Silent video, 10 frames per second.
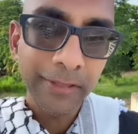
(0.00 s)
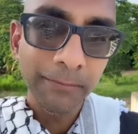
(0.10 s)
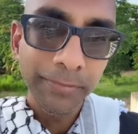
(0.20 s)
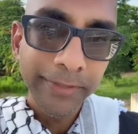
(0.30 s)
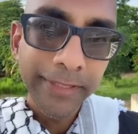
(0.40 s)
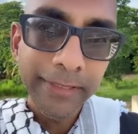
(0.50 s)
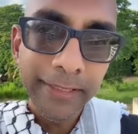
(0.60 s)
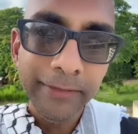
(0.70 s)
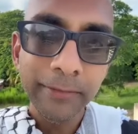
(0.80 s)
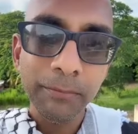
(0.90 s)

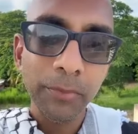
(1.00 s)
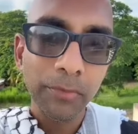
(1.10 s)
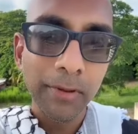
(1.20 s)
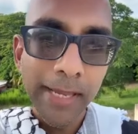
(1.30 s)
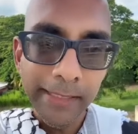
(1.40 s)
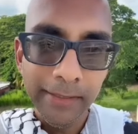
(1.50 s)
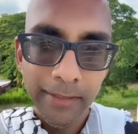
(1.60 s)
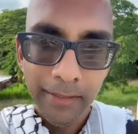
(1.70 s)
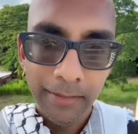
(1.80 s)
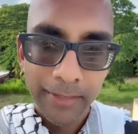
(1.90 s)
completely to break
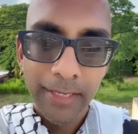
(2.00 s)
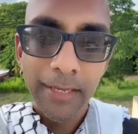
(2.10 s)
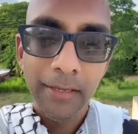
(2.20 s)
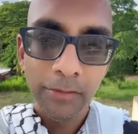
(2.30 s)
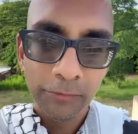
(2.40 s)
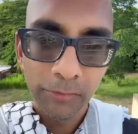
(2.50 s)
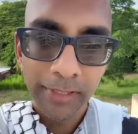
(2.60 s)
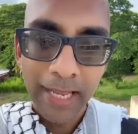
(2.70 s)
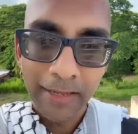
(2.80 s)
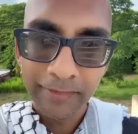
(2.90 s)
the control the
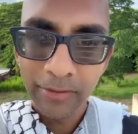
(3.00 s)
gangs.